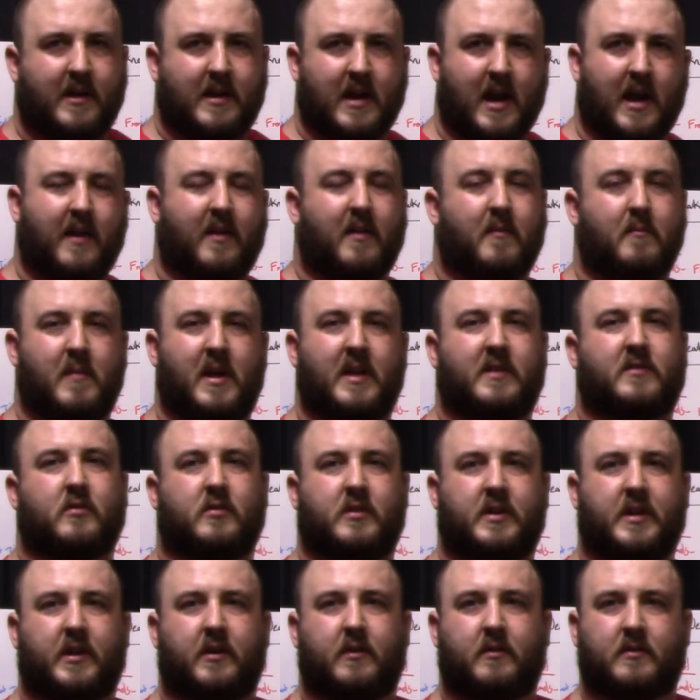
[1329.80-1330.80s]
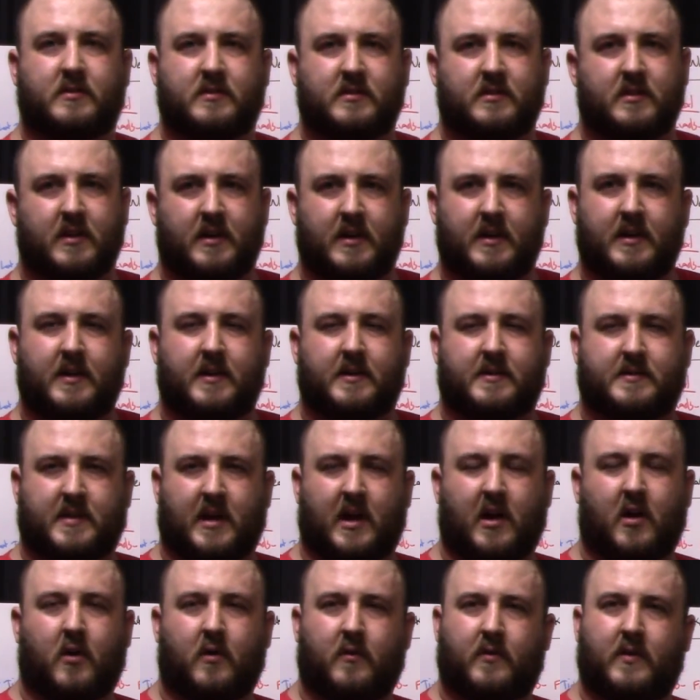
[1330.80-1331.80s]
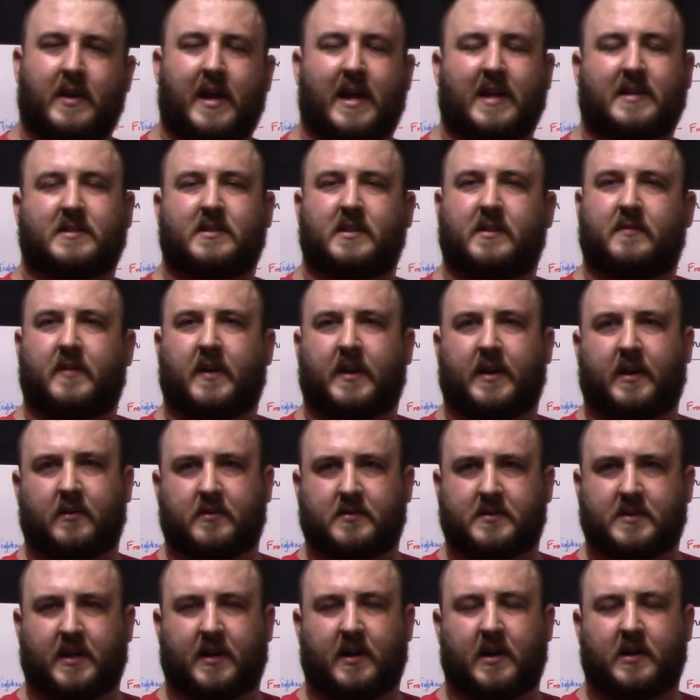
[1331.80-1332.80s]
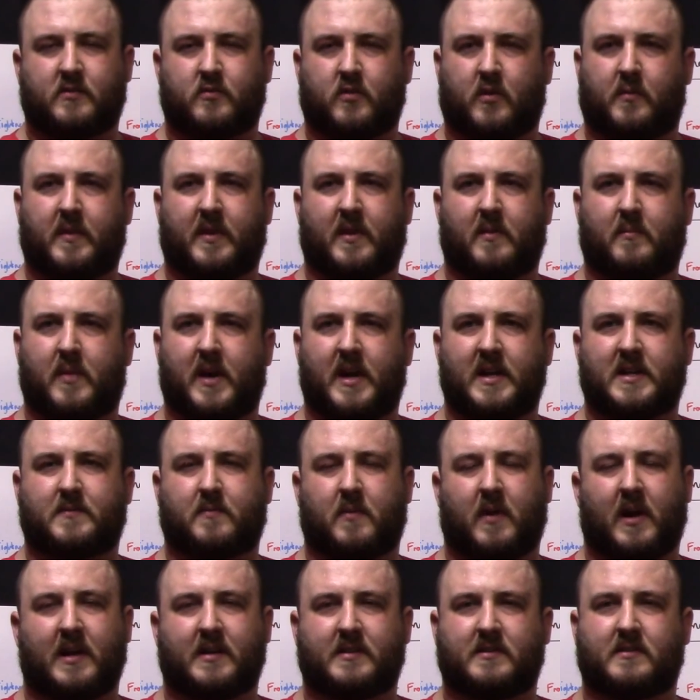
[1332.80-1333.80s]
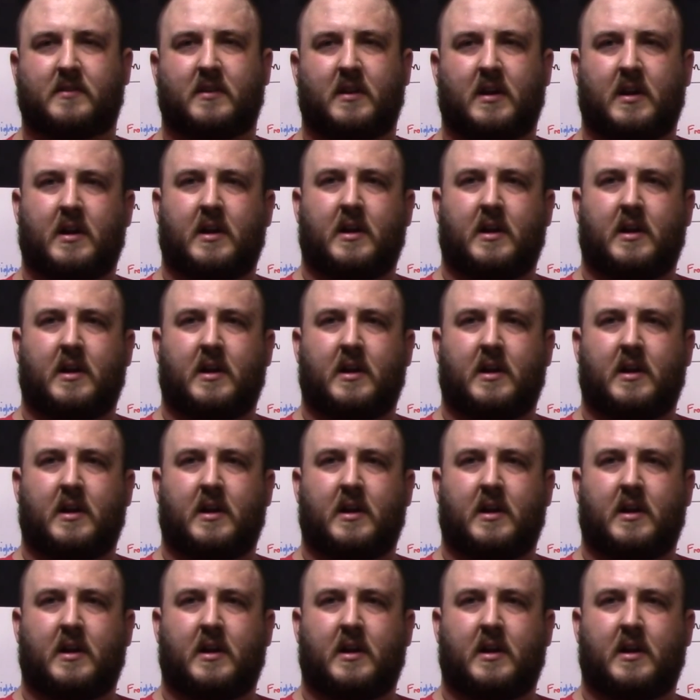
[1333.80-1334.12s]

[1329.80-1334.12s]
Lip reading: kind of the mental cues. So next in the video series will be the bench press.